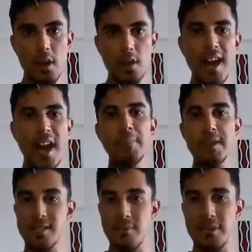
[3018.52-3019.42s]
you're not
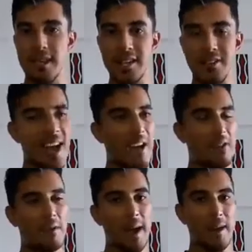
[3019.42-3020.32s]
being supplicating, you're
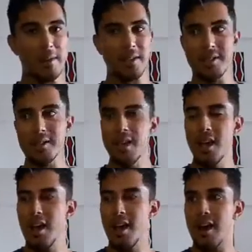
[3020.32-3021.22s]
having your boundaries,
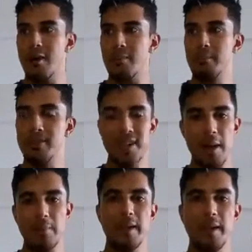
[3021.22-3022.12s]
but you're
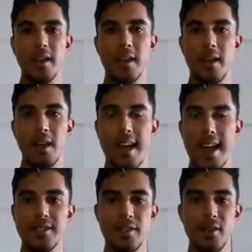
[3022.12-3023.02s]
not being an
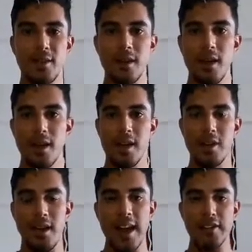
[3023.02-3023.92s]
asshole.
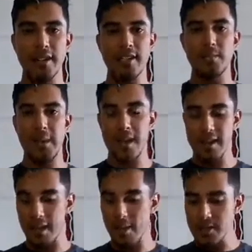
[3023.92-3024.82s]
You're actually
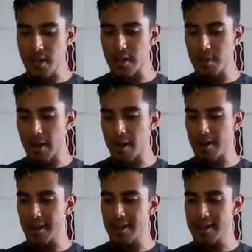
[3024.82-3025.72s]
expanding. And I want to talk
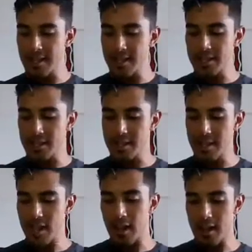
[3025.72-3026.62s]
about the synthesis,
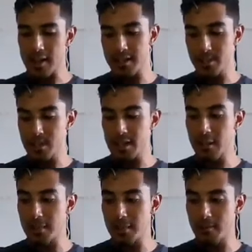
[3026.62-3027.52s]
and I'll speak
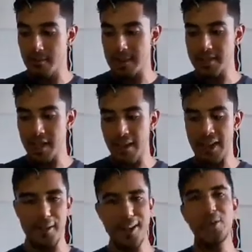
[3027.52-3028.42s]
on for myself.
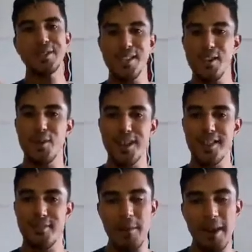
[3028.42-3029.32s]
I thought I was here
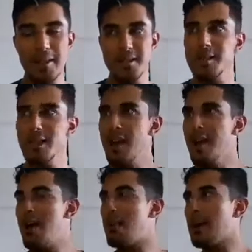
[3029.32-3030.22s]
already, if I'm honest,
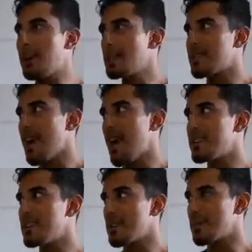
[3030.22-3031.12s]
but I noticed I
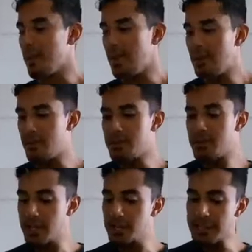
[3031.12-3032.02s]
had certain behaviors
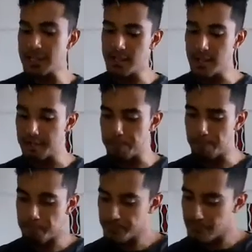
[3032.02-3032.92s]
because basically,
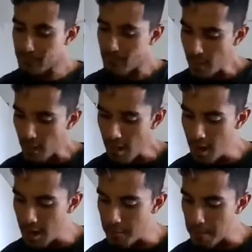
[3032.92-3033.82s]

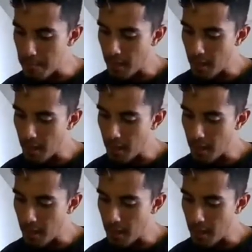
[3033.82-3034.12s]
if